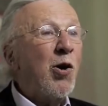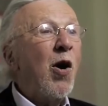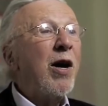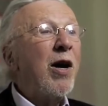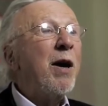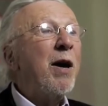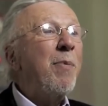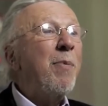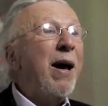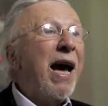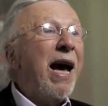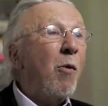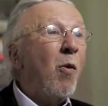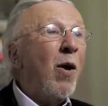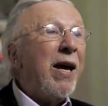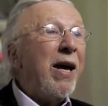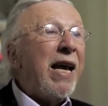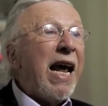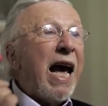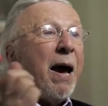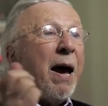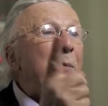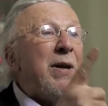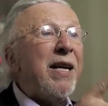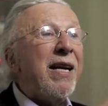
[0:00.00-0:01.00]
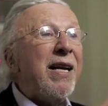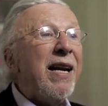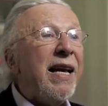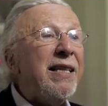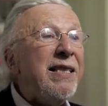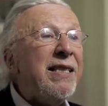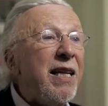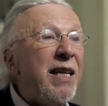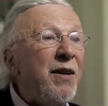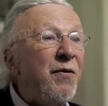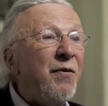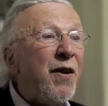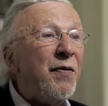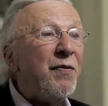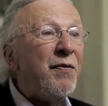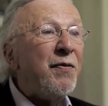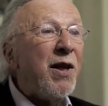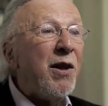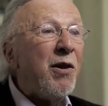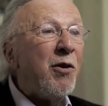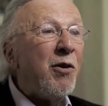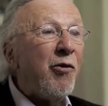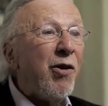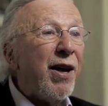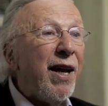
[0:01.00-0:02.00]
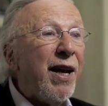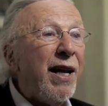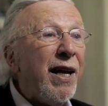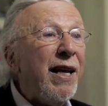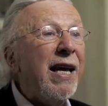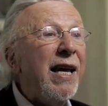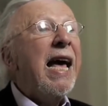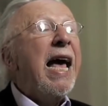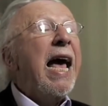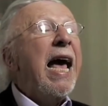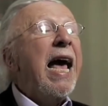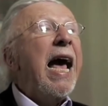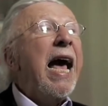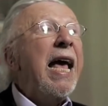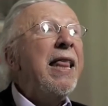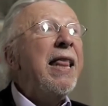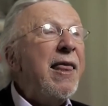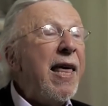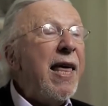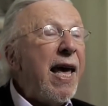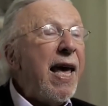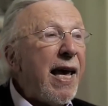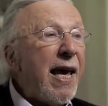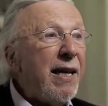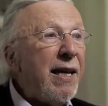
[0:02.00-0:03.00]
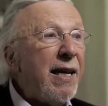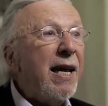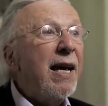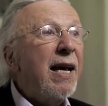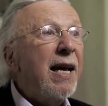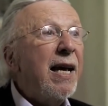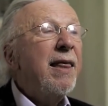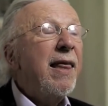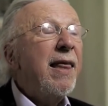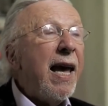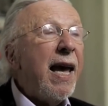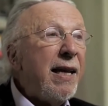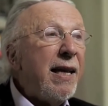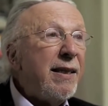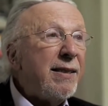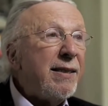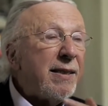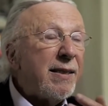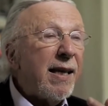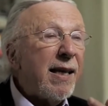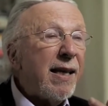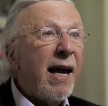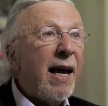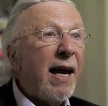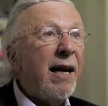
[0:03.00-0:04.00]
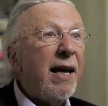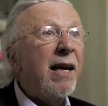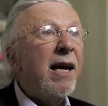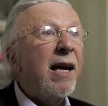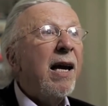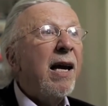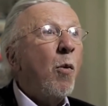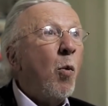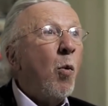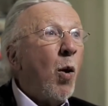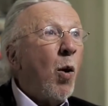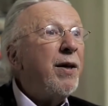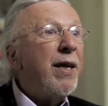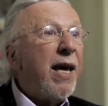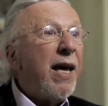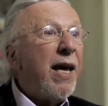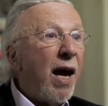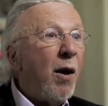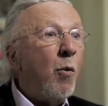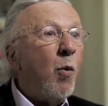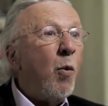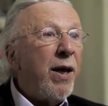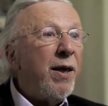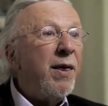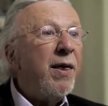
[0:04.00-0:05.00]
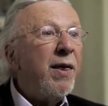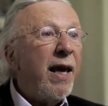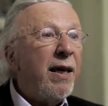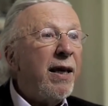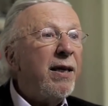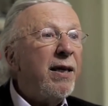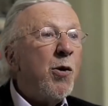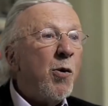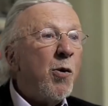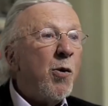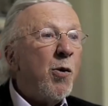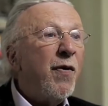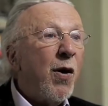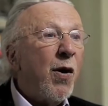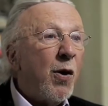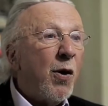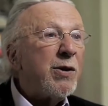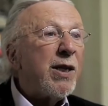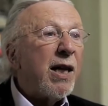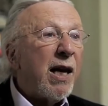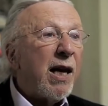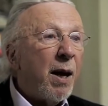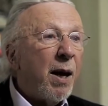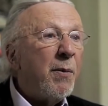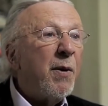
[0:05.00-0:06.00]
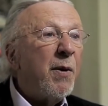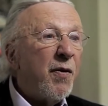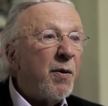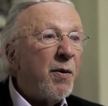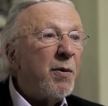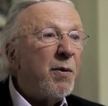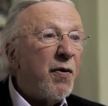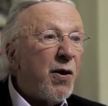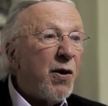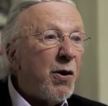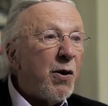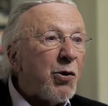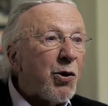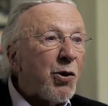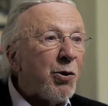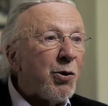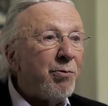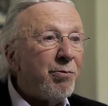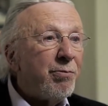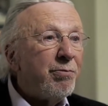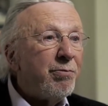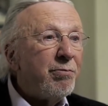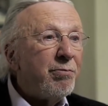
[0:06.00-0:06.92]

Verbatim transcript: talk about what happened in 1953, and then they say, well, yeah, we think UFOs are coming from the future.